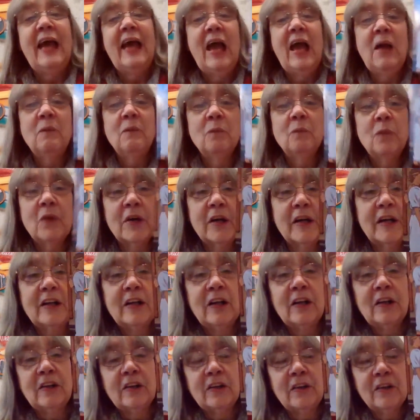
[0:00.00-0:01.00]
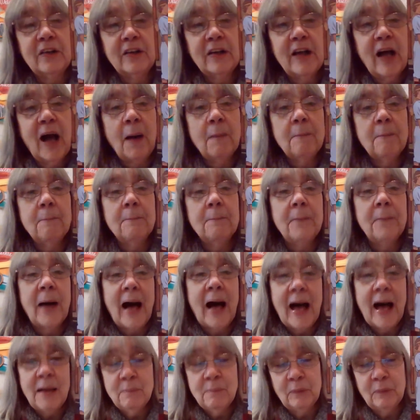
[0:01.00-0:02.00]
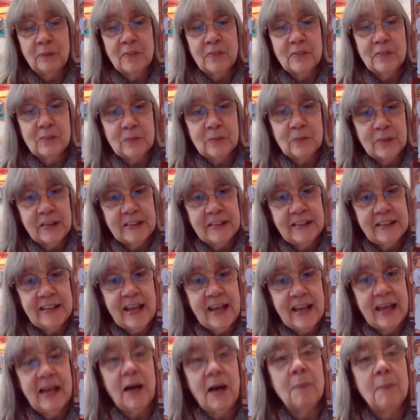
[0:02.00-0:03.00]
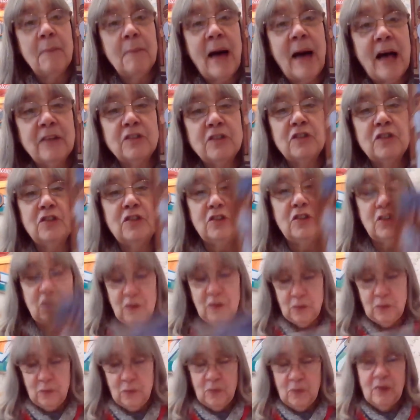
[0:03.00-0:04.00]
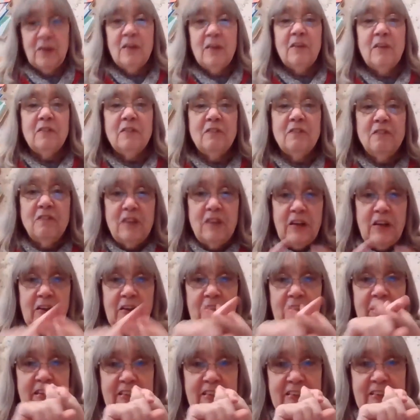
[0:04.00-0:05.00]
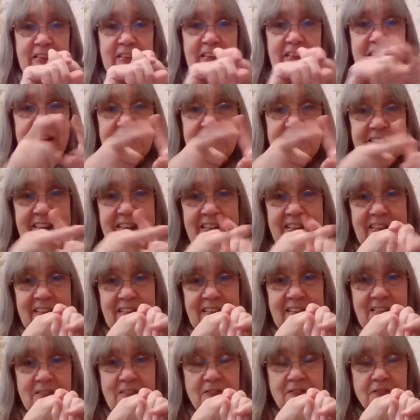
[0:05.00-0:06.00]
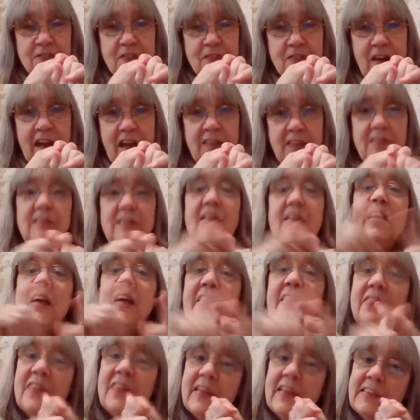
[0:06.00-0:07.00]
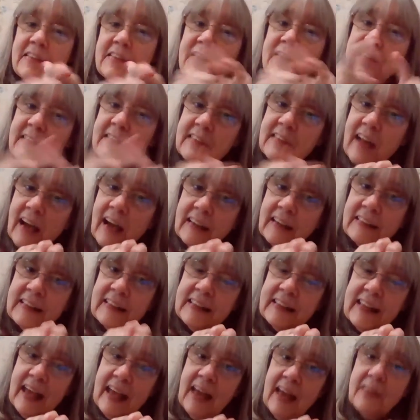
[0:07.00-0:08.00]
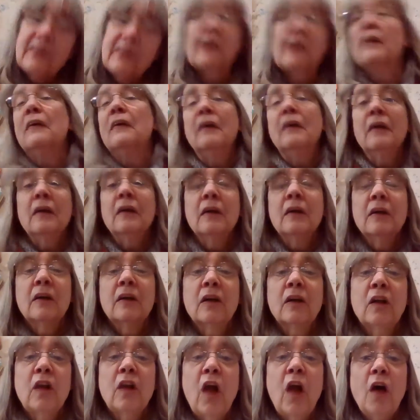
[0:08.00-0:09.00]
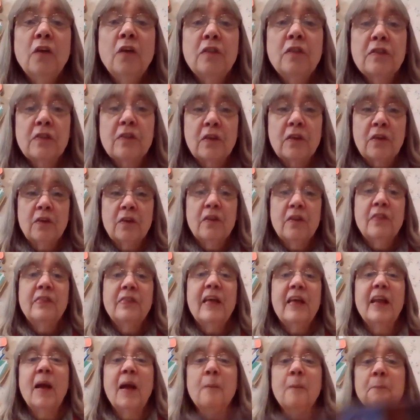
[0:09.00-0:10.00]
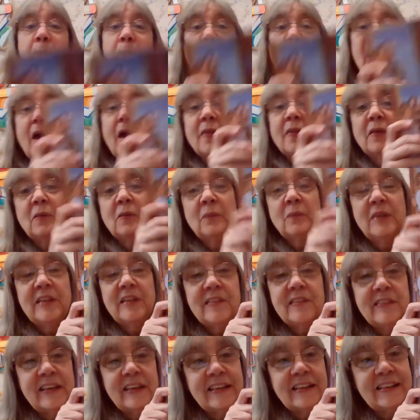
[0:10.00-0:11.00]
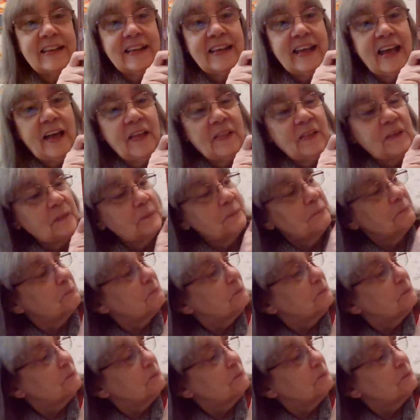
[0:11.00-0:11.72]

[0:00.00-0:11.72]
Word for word: And we're going to learn a Bible story today about two very good friends that stuck together closer than a brother would stick together.